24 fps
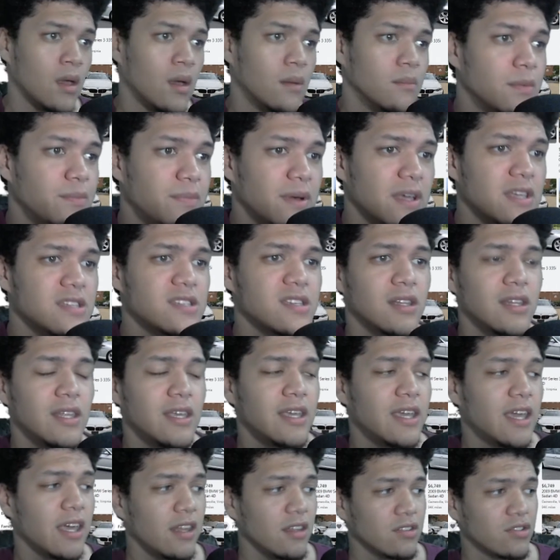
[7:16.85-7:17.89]
But basically,
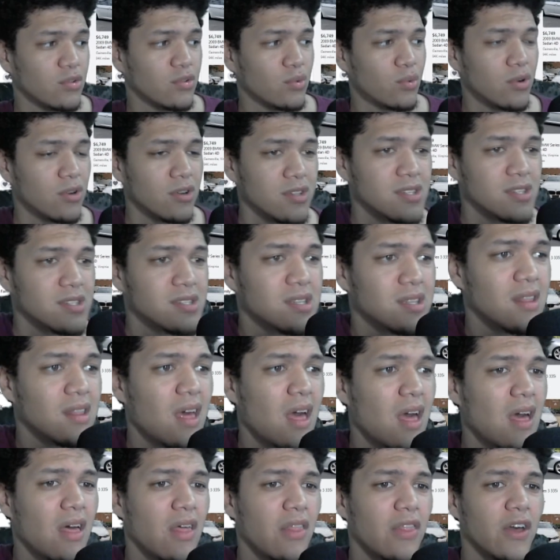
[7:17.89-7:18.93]
getting towards
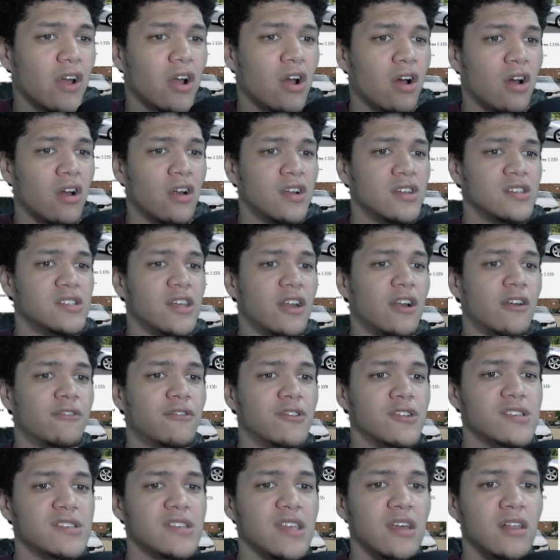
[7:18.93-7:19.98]
the cars that are for
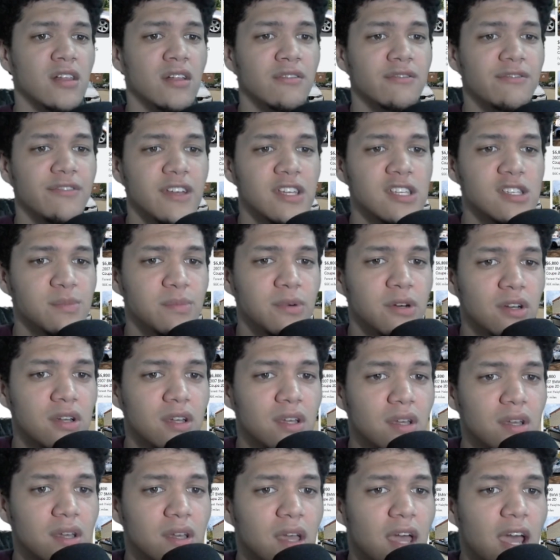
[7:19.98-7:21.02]
sale on Facebook,
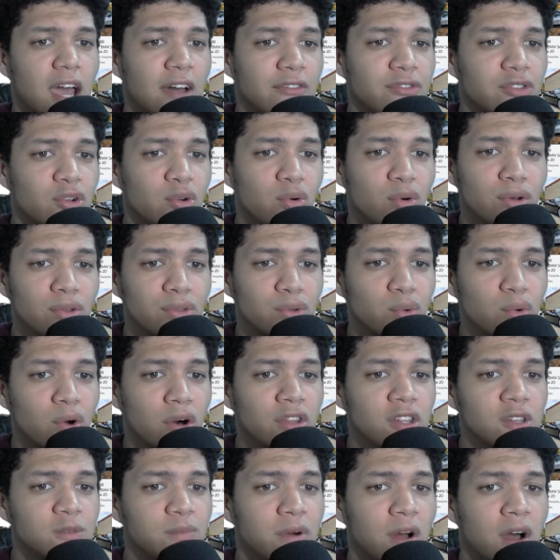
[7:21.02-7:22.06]
after going through all
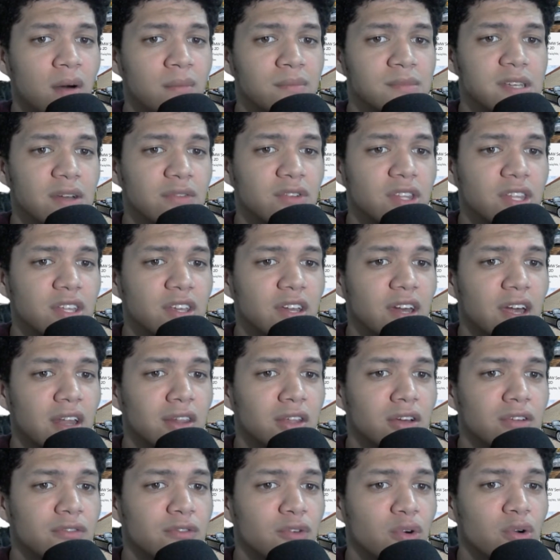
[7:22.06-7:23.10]
these problems, everything you got to
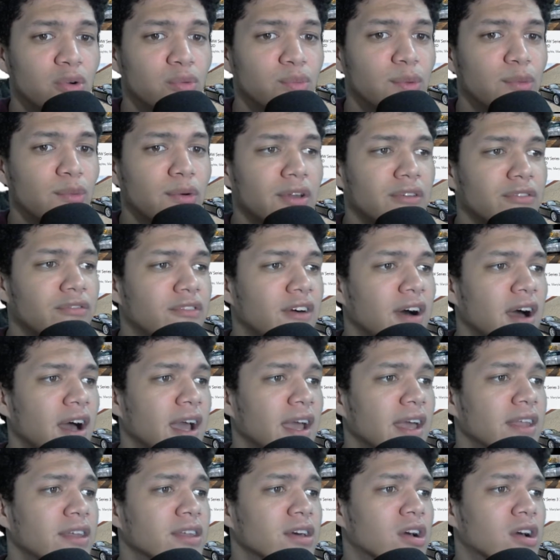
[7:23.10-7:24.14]
look for, we want to
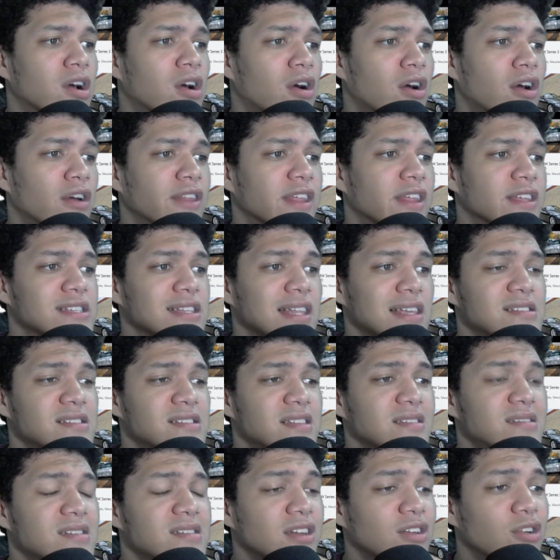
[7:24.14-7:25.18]
find a car that's less
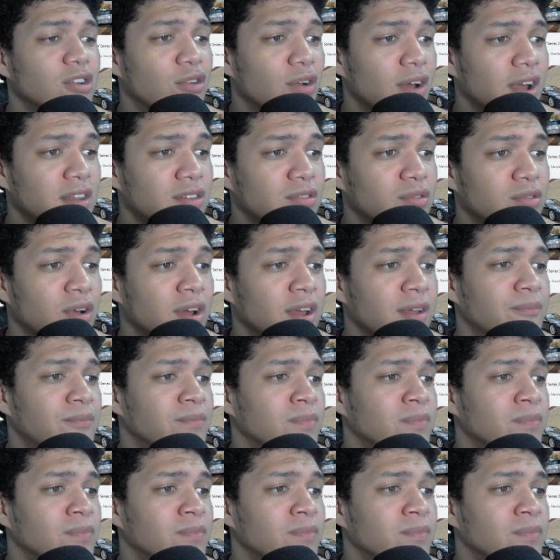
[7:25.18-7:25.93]
than 10 grand, right?